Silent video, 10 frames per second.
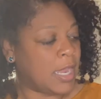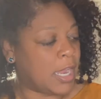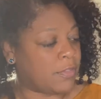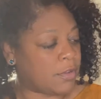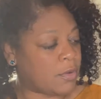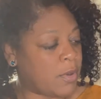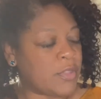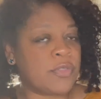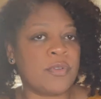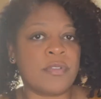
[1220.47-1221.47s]
and they're going
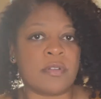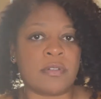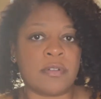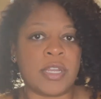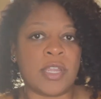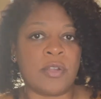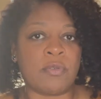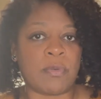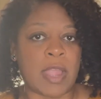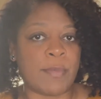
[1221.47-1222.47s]
through and they're learning
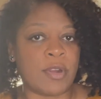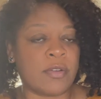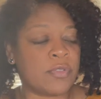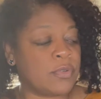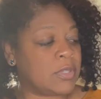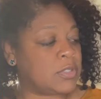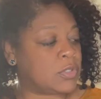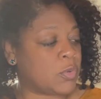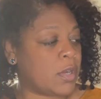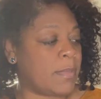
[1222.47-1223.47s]
grammar through the
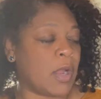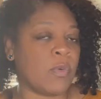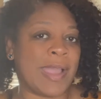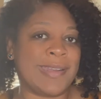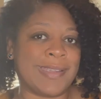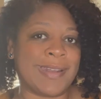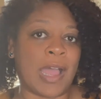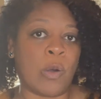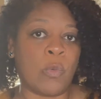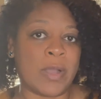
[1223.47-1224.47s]
story by writing it
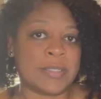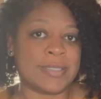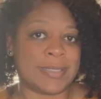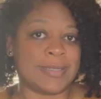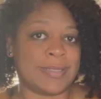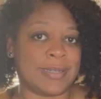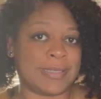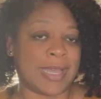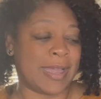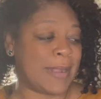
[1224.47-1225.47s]
out one sentence at a
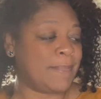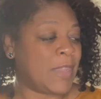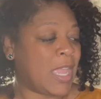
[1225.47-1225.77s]
time.